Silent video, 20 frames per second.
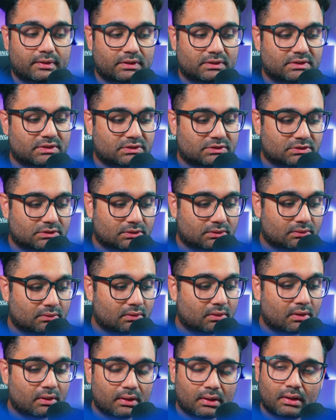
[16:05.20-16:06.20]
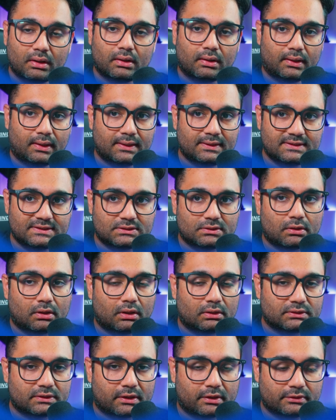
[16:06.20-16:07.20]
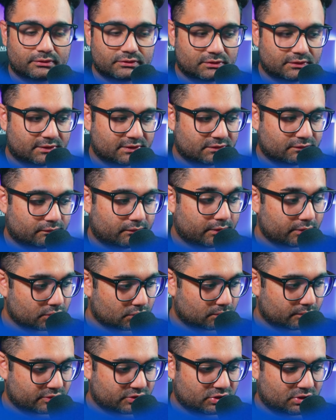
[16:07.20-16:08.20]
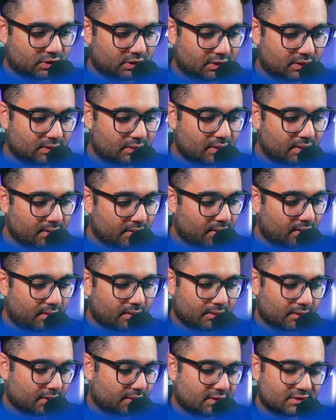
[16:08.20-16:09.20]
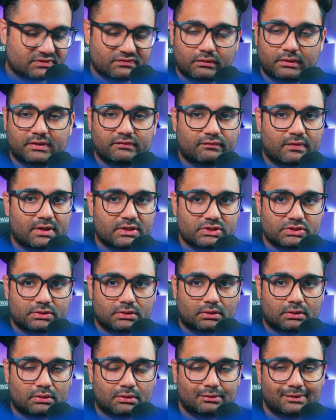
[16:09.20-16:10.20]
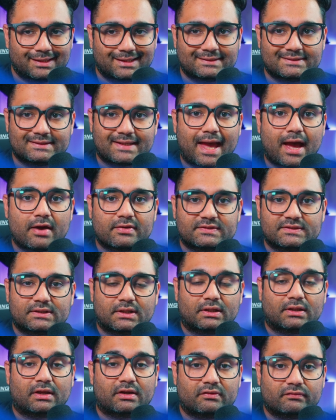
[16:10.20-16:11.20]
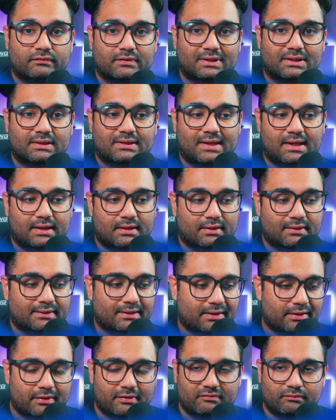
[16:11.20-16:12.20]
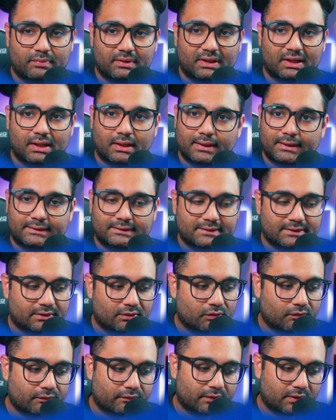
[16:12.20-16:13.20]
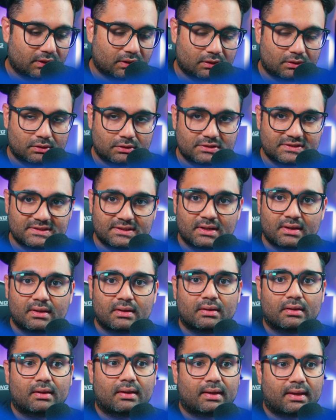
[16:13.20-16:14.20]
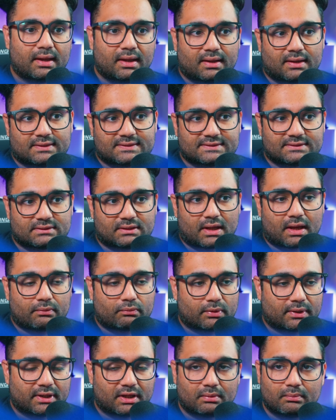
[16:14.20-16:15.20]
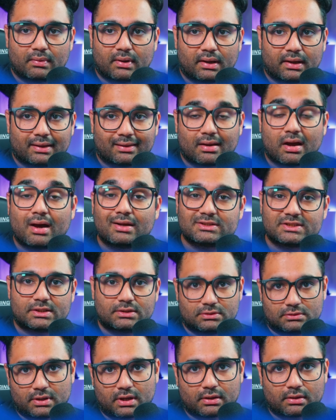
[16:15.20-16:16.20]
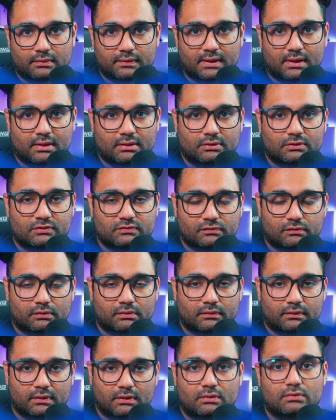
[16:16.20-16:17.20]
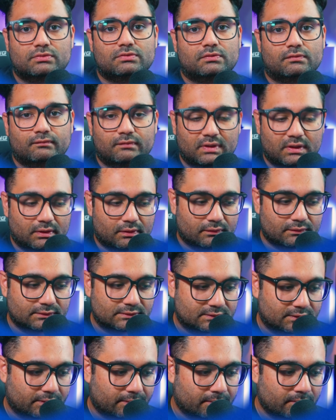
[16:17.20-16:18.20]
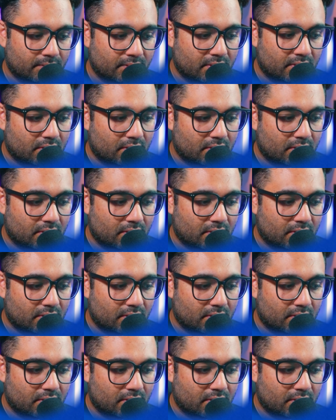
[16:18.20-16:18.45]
Edition installed onto this virtual machine, and it's fully functional. It's housing a lot of the data that I've been collecting over the years, and it's running my content tracker that I use for the YouTube videos. So